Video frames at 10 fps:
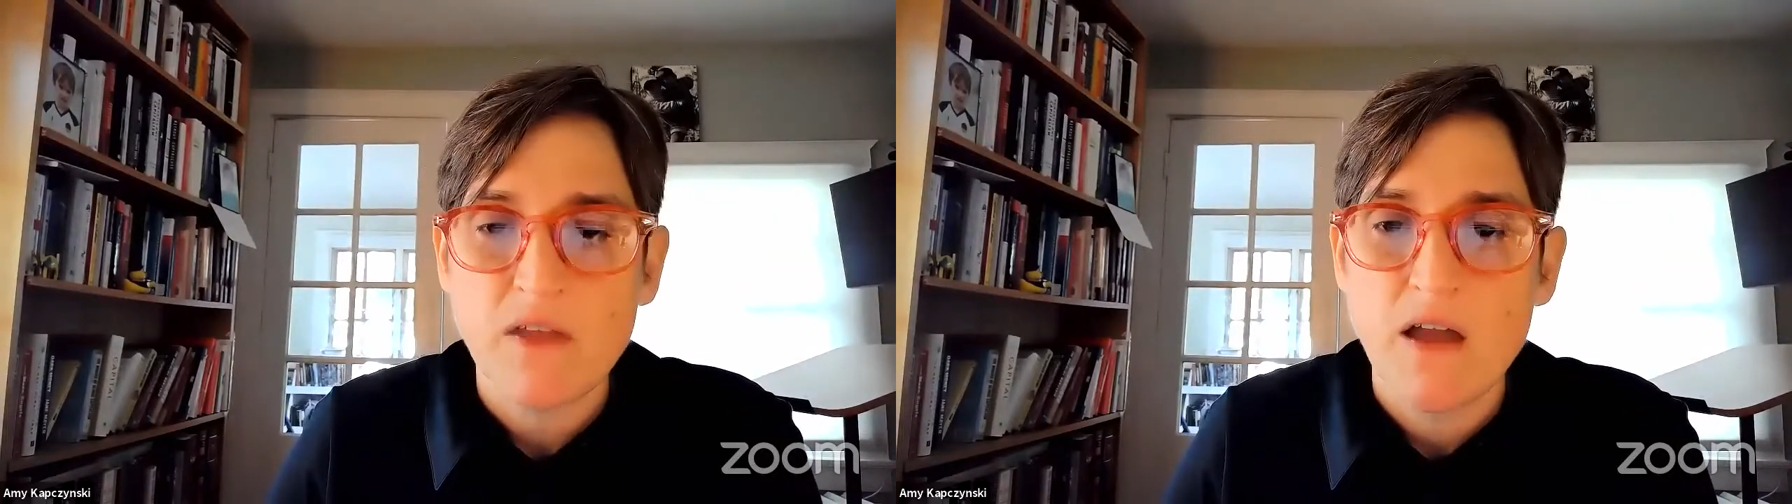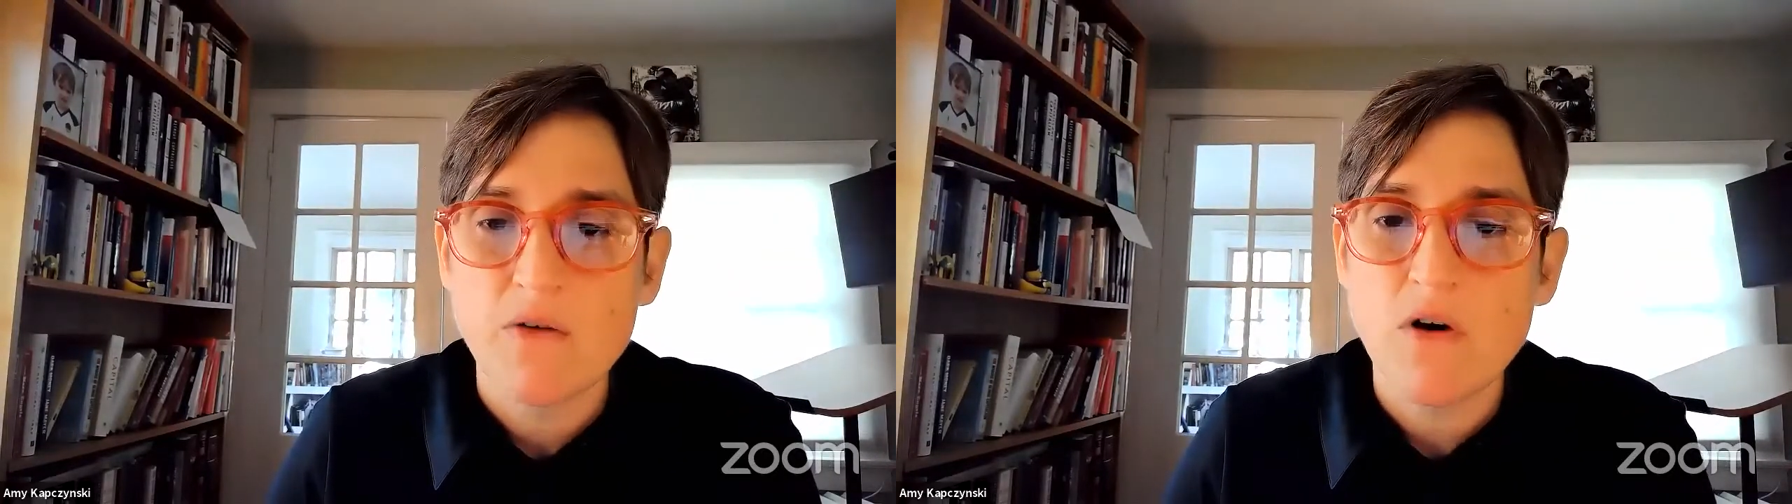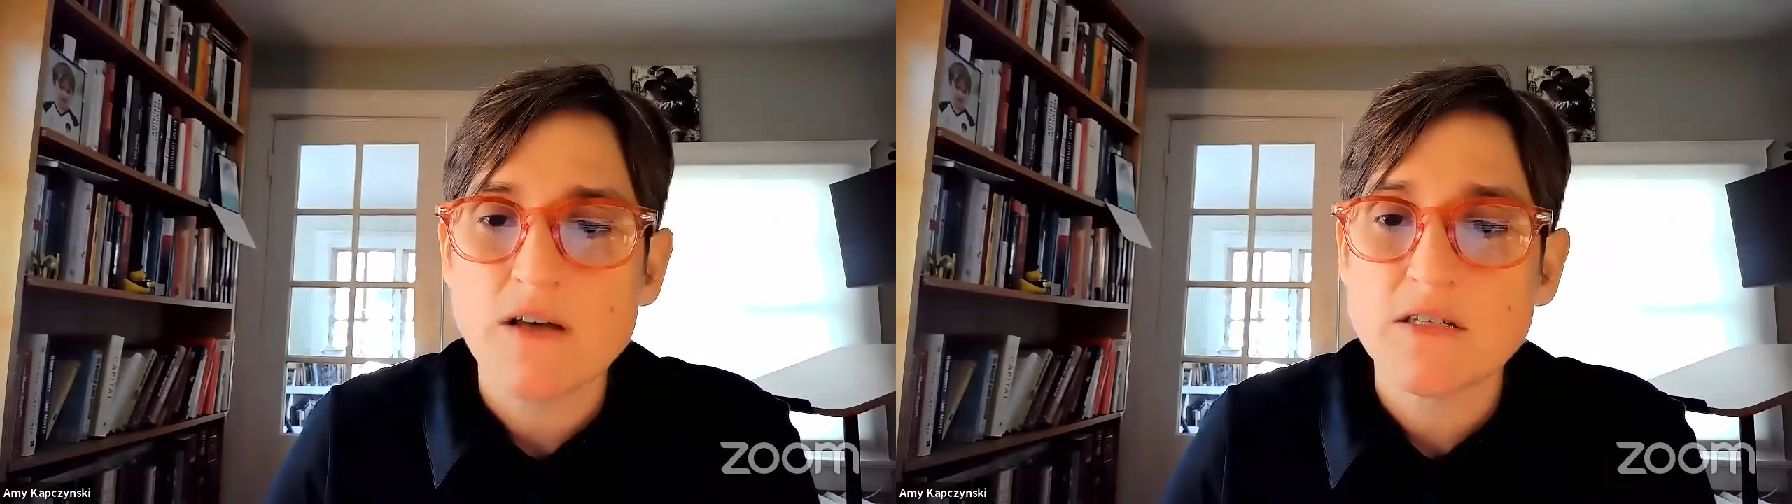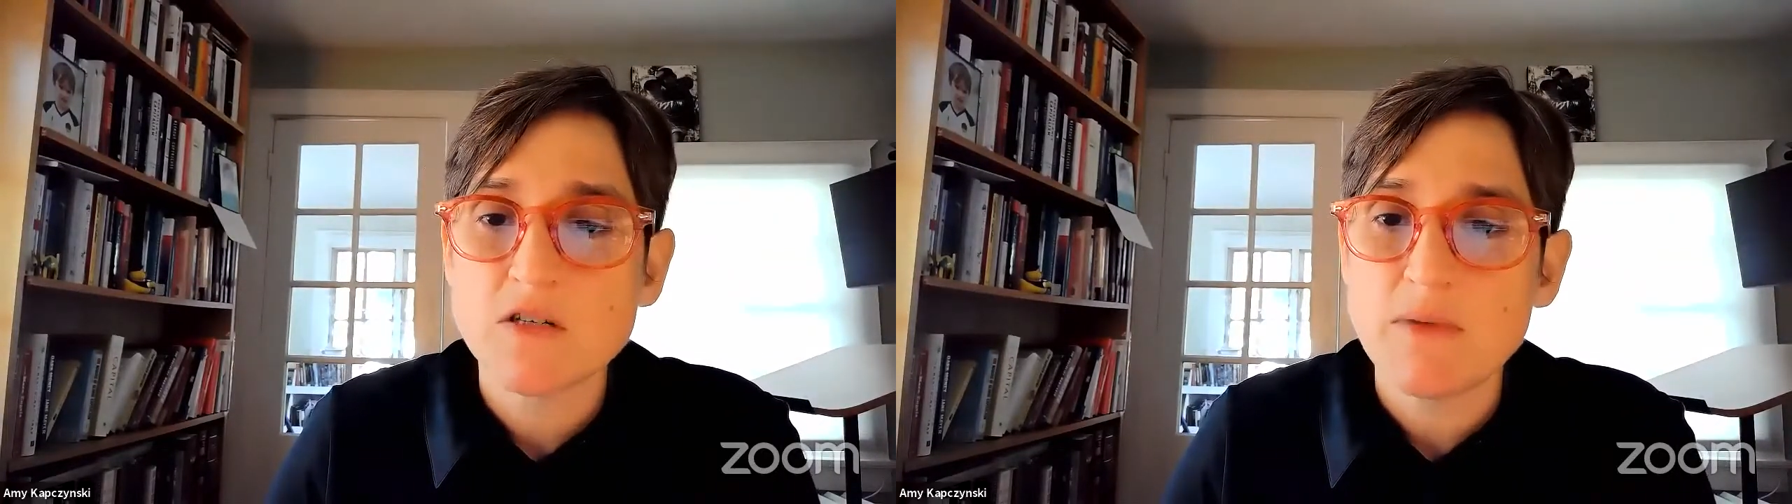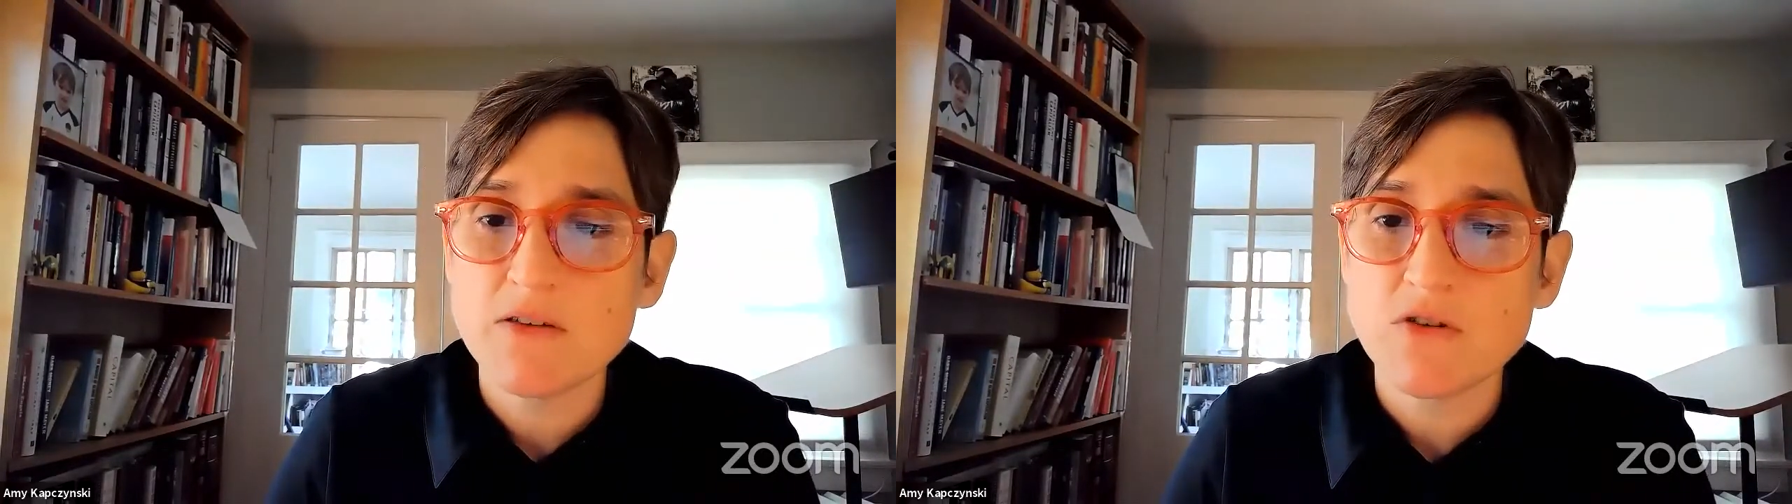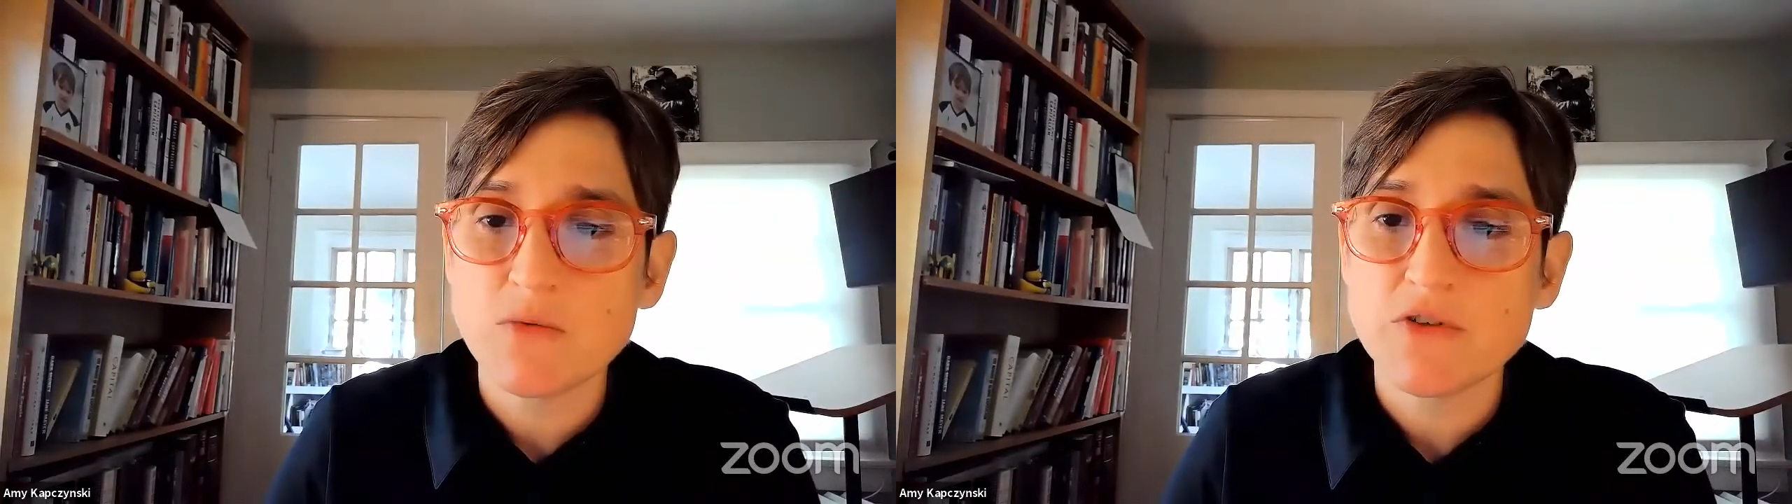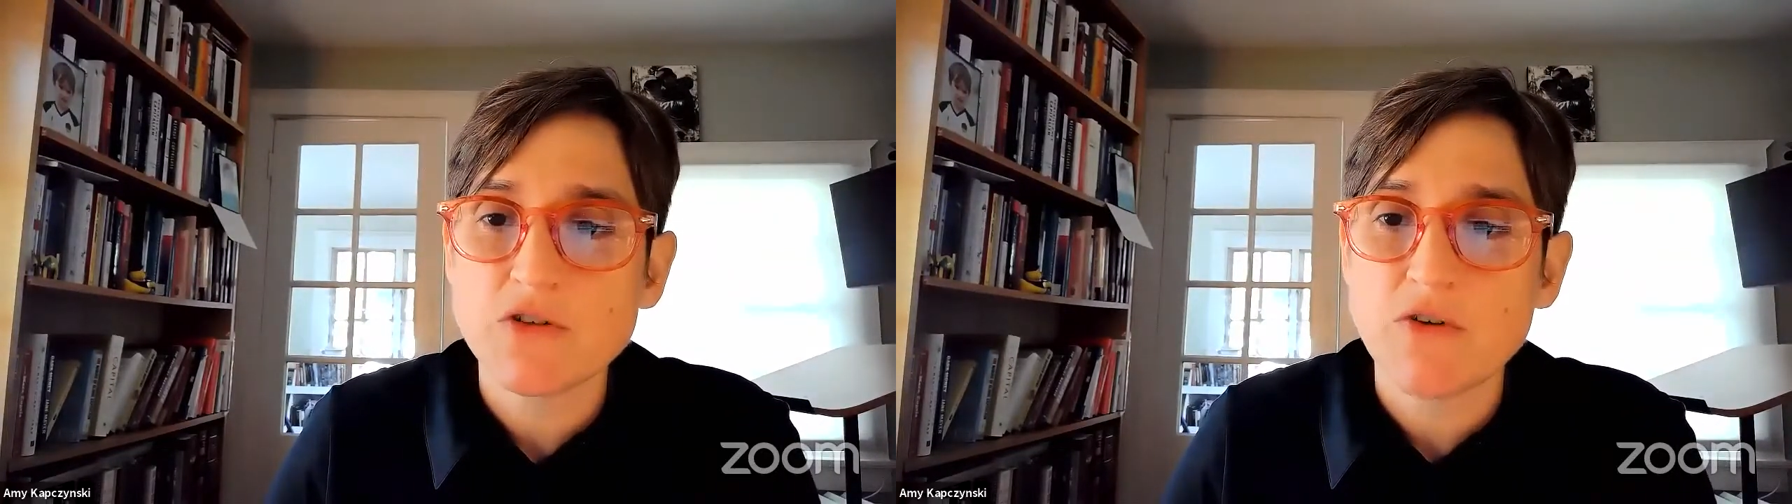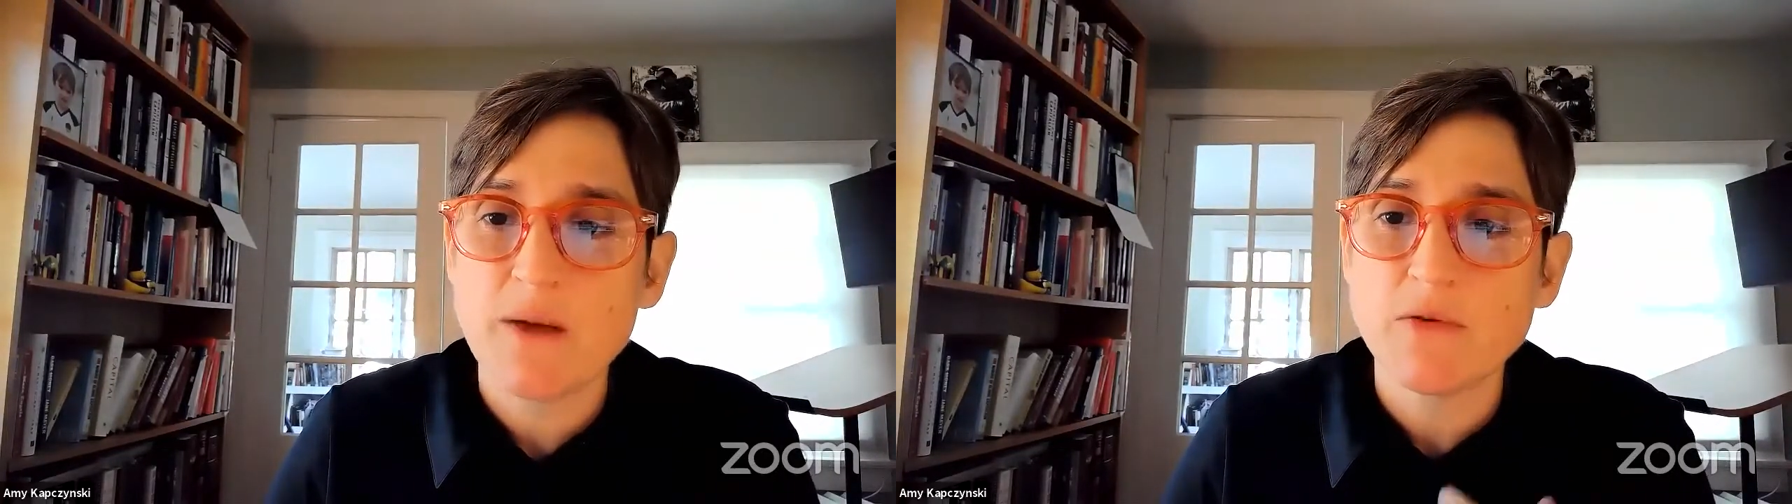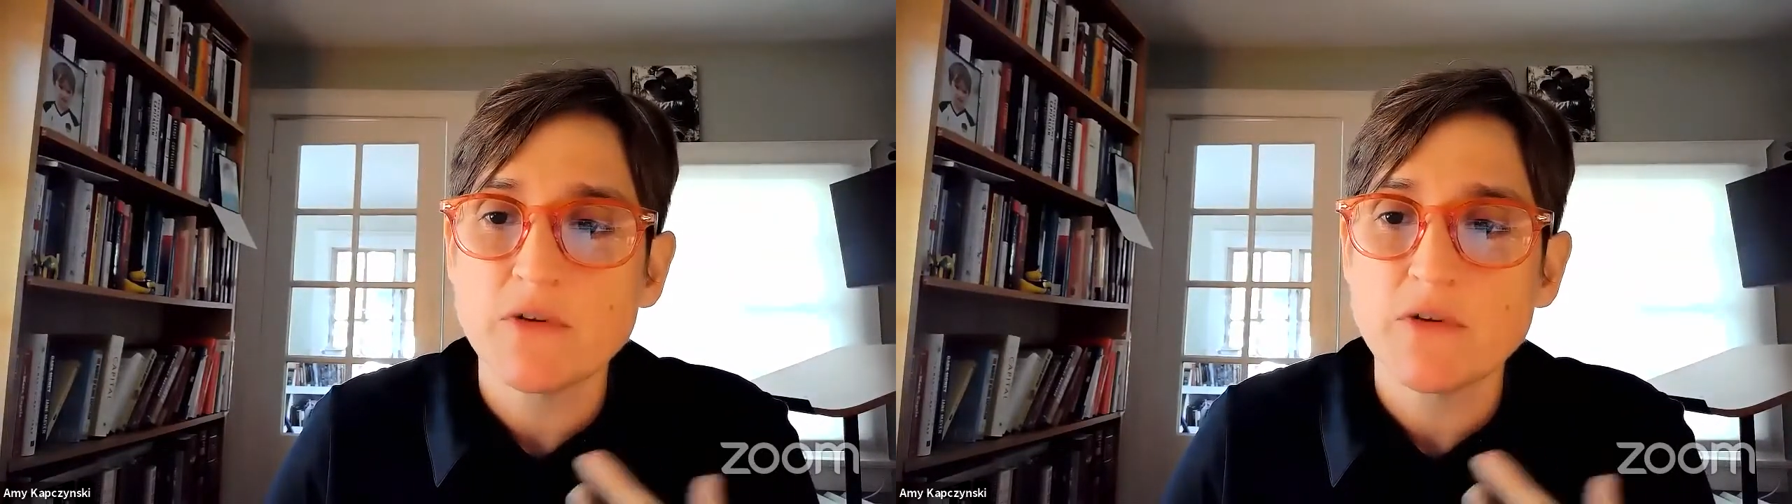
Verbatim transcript: And Ross and Spencer will describe the